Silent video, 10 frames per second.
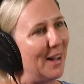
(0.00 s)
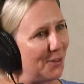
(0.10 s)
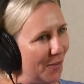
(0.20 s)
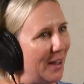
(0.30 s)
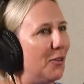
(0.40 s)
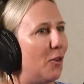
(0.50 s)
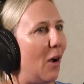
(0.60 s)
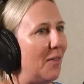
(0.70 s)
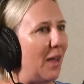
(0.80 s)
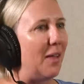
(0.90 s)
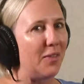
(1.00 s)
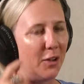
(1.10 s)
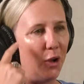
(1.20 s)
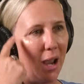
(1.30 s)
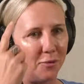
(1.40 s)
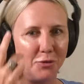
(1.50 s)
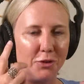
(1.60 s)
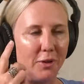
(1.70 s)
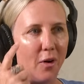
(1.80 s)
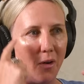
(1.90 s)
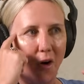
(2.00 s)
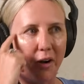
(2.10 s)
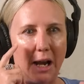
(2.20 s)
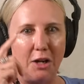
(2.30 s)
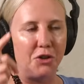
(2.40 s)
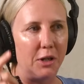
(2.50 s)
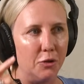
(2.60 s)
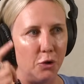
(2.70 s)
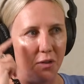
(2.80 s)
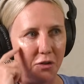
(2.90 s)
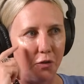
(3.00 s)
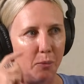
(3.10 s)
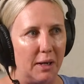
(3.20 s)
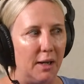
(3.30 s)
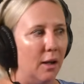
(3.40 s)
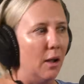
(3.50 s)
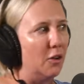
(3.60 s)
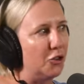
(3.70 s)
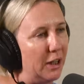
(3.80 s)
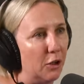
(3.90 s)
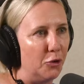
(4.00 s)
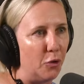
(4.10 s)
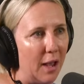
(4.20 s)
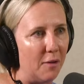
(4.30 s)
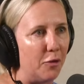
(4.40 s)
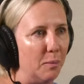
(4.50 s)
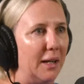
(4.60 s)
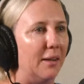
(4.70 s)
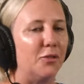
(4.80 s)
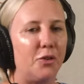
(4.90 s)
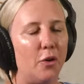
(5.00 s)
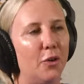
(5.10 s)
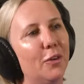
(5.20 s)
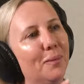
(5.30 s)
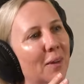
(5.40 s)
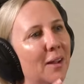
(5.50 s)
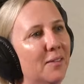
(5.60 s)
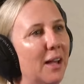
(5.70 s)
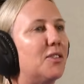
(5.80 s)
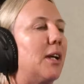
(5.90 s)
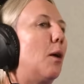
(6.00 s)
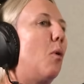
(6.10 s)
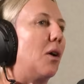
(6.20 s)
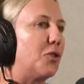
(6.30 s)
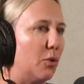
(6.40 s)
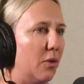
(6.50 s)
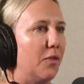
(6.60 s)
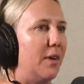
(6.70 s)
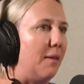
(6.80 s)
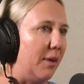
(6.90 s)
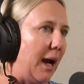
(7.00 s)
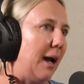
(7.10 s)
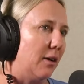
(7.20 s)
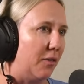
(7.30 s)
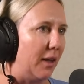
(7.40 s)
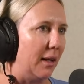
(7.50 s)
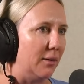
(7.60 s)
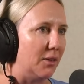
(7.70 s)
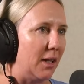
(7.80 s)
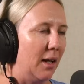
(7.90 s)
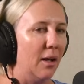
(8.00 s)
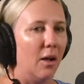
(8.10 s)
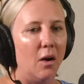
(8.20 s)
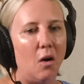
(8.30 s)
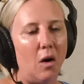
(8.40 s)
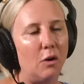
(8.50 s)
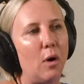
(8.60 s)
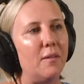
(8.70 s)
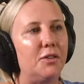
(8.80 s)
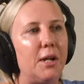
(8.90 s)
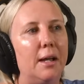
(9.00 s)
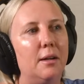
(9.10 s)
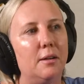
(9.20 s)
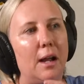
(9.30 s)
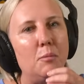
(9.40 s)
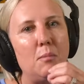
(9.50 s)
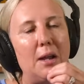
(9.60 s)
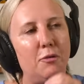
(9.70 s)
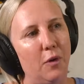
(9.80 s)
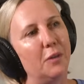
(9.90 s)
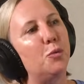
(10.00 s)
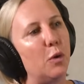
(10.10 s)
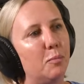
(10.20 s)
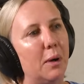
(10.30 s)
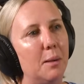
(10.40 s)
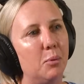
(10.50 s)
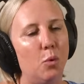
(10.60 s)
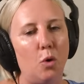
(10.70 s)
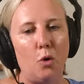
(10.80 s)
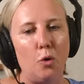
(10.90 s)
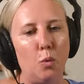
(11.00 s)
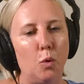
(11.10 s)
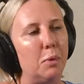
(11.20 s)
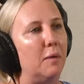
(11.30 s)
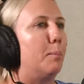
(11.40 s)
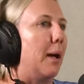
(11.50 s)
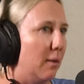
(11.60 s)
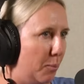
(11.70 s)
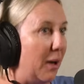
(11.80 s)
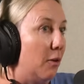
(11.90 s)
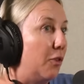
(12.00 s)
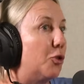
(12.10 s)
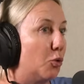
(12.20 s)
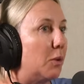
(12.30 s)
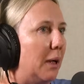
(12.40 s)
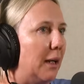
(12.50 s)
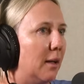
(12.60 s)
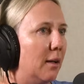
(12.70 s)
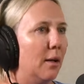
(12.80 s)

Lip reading: it's things like that you have to, okay, she can do this for me, she can do that for me. So that's how I sort of navigated things. I gravitated and made friends with people who would be beneficial to me.